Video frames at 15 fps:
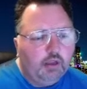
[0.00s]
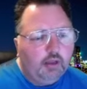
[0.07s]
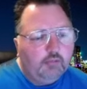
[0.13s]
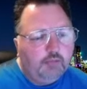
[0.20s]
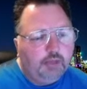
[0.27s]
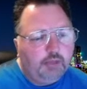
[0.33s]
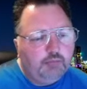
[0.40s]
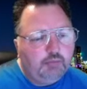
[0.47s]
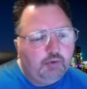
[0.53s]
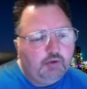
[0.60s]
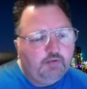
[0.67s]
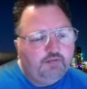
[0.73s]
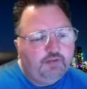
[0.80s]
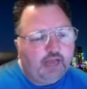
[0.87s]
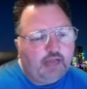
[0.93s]
Big
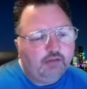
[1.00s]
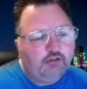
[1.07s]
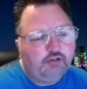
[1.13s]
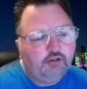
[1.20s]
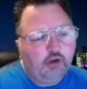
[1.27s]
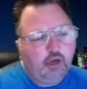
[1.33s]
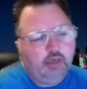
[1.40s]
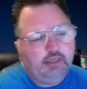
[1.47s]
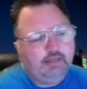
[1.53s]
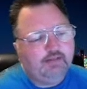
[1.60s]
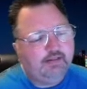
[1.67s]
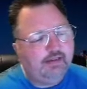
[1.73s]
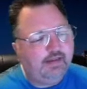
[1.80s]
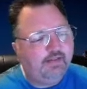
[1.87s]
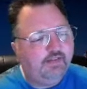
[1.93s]
Boy Facts Johnny
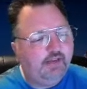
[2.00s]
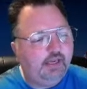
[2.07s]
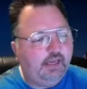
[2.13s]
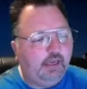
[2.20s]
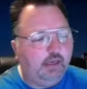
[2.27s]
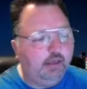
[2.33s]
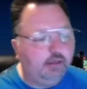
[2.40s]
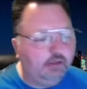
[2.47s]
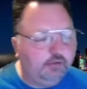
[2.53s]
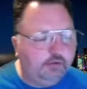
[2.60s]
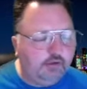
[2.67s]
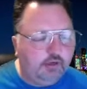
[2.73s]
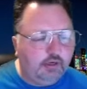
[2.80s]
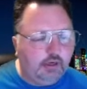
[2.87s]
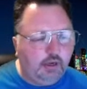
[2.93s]
TV is
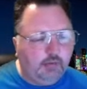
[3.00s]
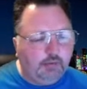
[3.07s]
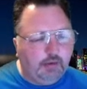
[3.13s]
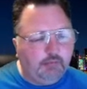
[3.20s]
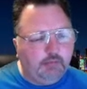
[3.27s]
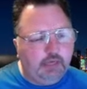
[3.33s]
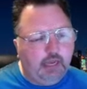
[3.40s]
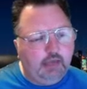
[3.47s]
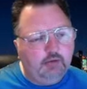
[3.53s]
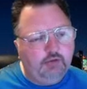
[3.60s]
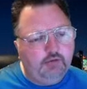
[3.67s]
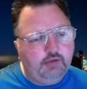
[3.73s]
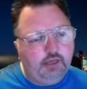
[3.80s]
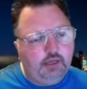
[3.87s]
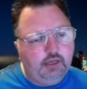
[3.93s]
going to come up
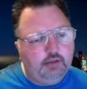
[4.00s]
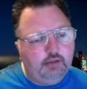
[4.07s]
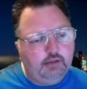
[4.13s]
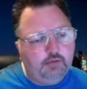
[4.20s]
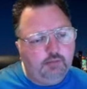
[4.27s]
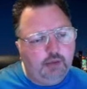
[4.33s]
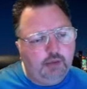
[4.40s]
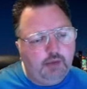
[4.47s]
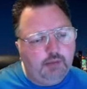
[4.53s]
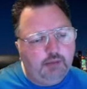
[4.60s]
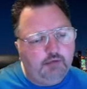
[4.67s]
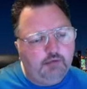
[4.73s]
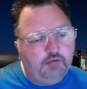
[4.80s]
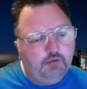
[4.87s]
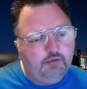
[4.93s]
next, and this might be
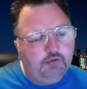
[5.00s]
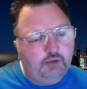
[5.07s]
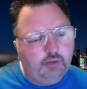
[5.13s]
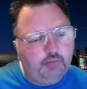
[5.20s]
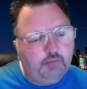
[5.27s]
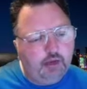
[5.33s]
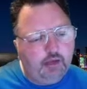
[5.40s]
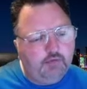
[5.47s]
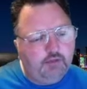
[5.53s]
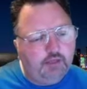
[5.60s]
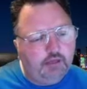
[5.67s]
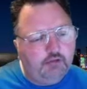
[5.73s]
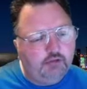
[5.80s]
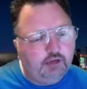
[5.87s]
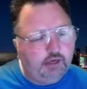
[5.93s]
the first time we're having
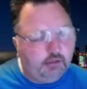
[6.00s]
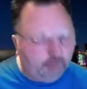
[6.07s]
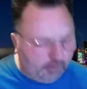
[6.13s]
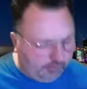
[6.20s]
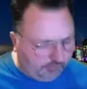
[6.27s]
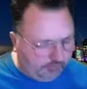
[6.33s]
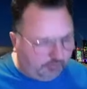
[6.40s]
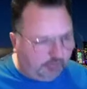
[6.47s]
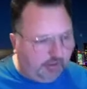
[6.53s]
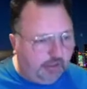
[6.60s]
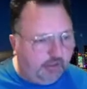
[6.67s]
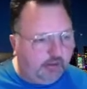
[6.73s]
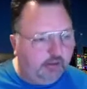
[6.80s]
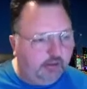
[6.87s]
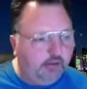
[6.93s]
that channel on the
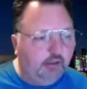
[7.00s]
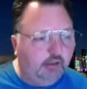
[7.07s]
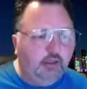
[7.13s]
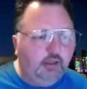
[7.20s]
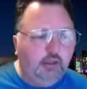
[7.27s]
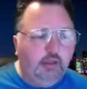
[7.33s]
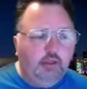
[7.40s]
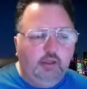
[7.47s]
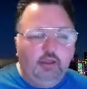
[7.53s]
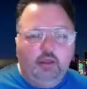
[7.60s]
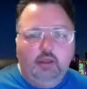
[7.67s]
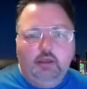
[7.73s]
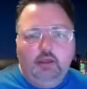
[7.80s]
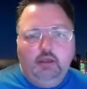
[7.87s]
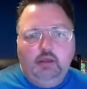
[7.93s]
screen.
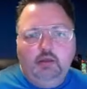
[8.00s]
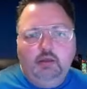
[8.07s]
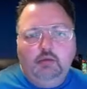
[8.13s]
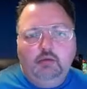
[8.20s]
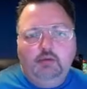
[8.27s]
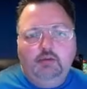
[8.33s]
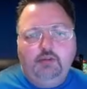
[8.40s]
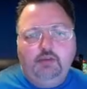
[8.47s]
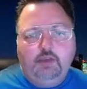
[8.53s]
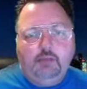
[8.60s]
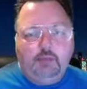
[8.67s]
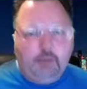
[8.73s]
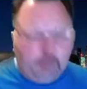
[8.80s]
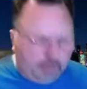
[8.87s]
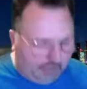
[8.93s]
We'll see
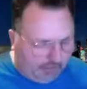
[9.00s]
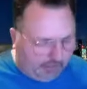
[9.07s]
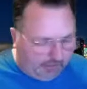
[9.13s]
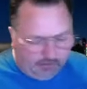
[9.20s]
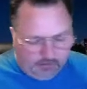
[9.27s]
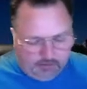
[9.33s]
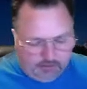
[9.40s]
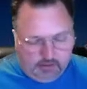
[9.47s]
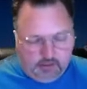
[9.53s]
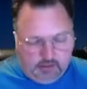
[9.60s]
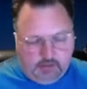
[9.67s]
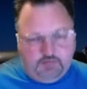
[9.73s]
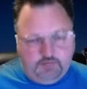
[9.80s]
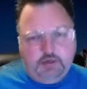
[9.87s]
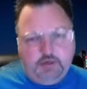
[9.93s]
about that in
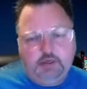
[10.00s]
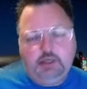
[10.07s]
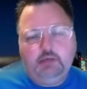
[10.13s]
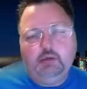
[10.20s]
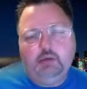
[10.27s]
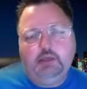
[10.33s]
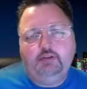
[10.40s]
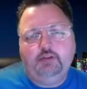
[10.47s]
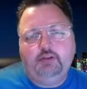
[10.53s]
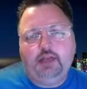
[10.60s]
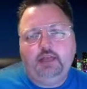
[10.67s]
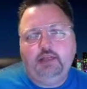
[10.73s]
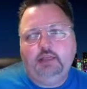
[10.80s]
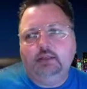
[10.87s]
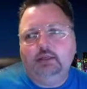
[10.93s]
a very quick
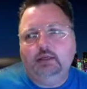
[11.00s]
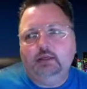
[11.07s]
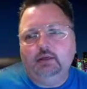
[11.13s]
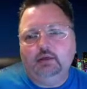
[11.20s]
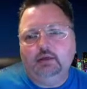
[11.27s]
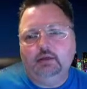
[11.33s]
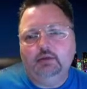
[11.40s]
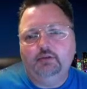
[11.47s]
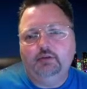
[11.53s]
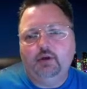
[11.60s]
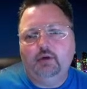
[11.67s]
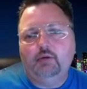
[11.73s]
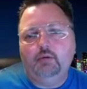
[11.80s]
second here. So,